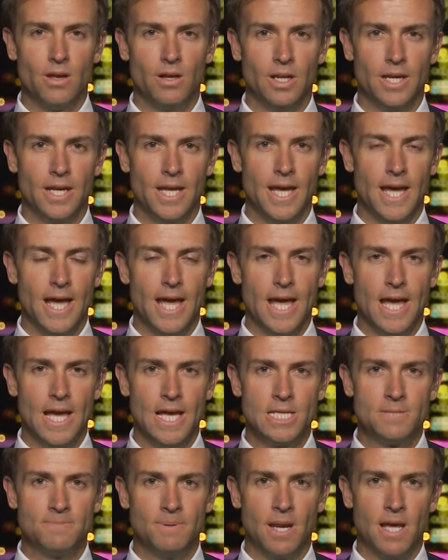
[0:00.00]
Earlier,
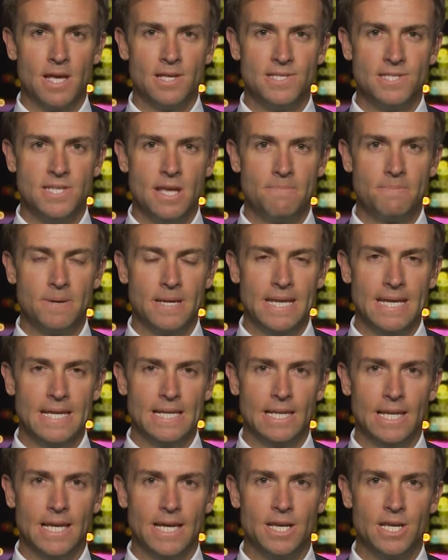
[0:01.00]
Hezbollah's deputy
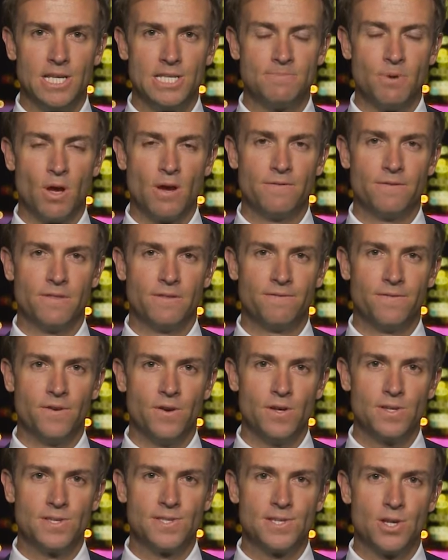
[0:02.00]
leader spoke for the
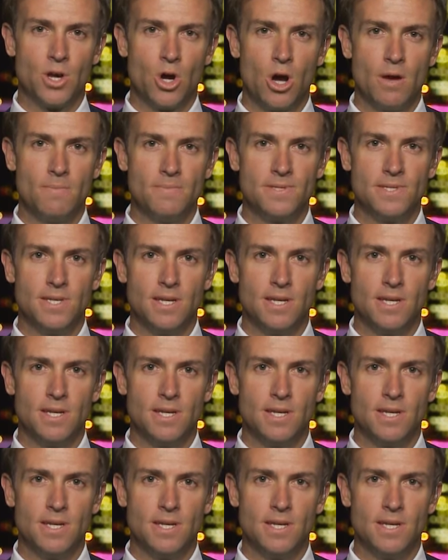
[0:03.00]
first time